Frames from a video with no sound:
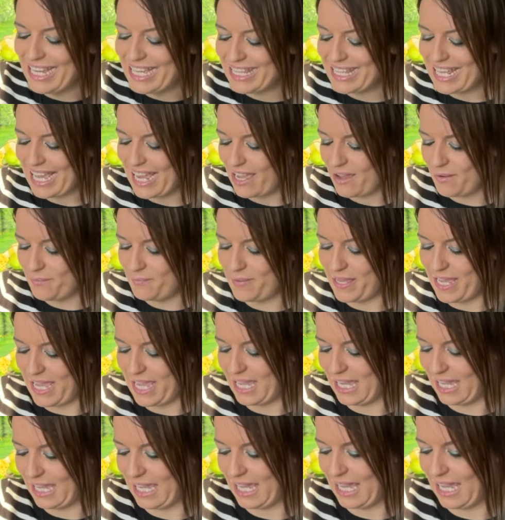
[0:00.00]
They are
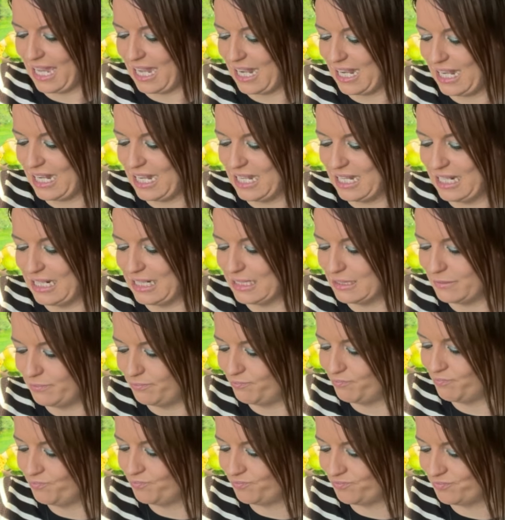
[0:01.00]
being
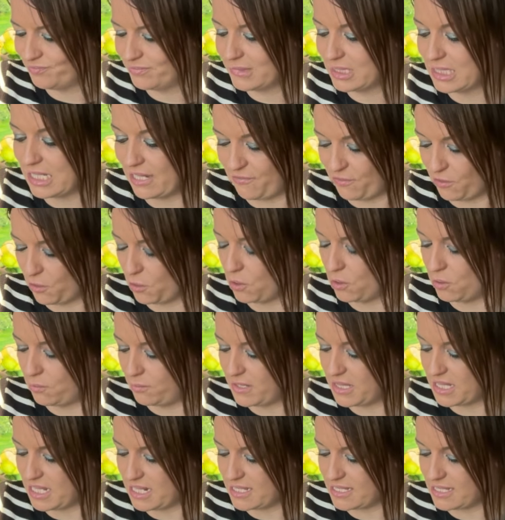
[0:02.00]
um difficult
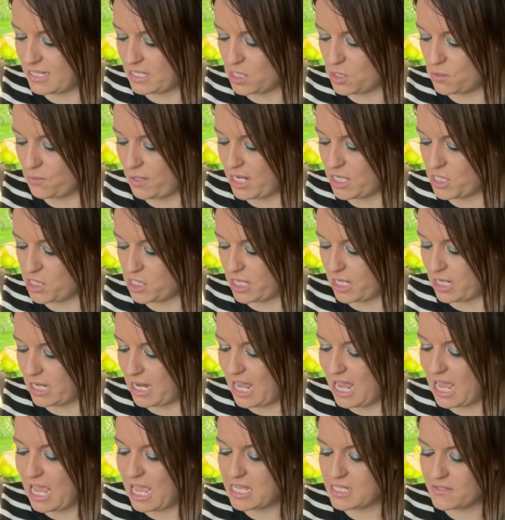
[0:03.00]
with this situation.
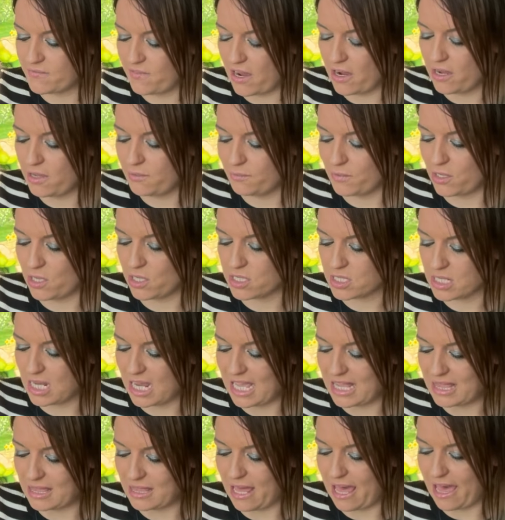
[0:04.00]
It is very much
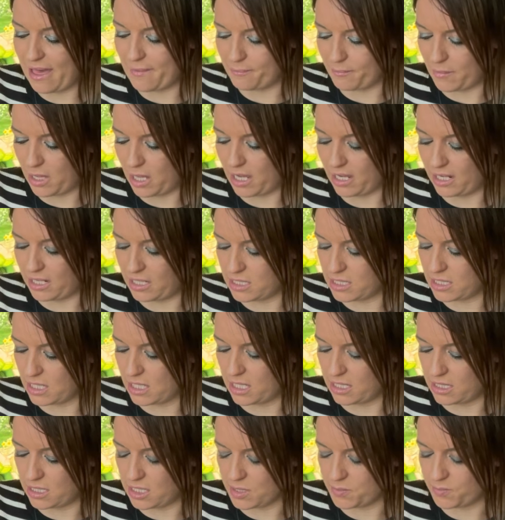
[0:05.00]
in their mind
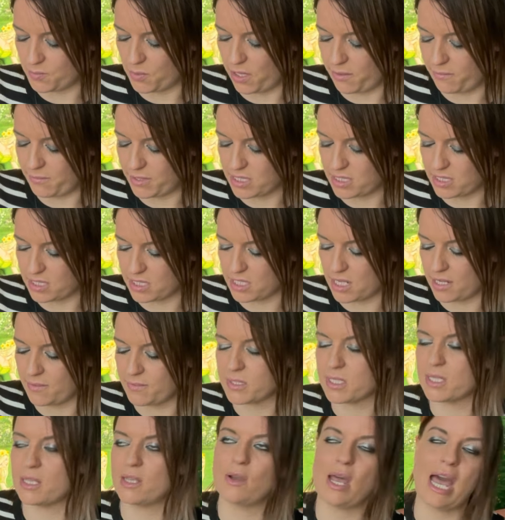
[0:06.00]
at this moment in time,
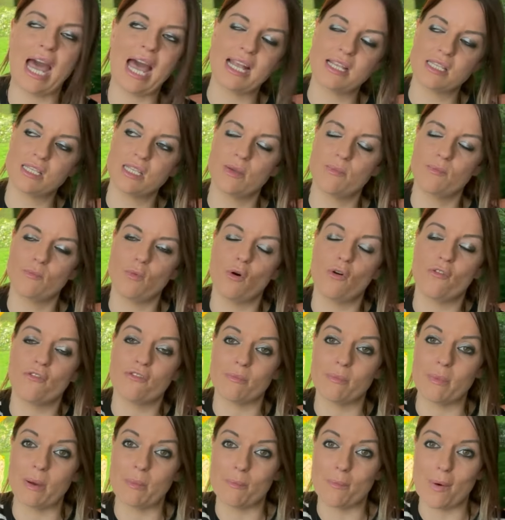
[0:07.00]
so they're acting more
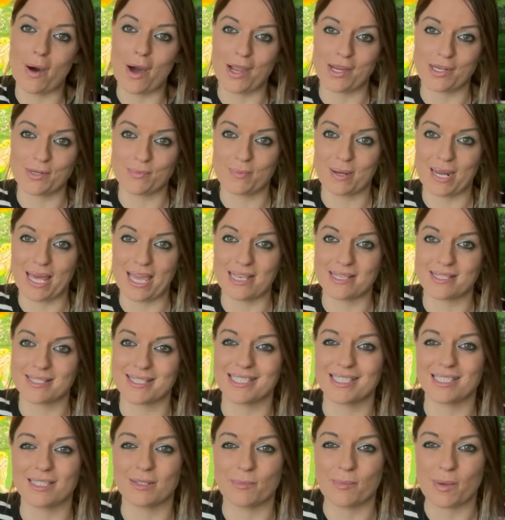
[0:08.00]
from a mind place than
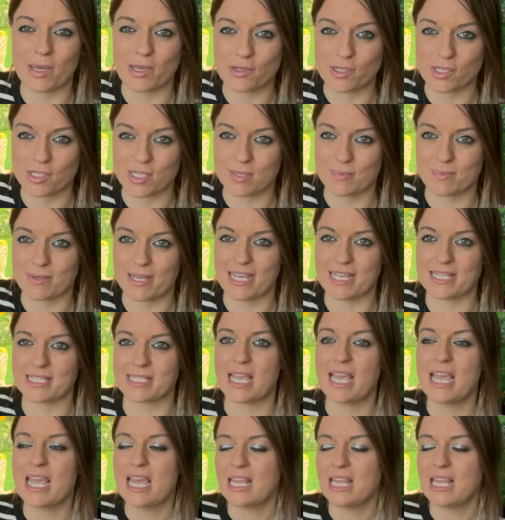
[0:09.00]
an emotions place.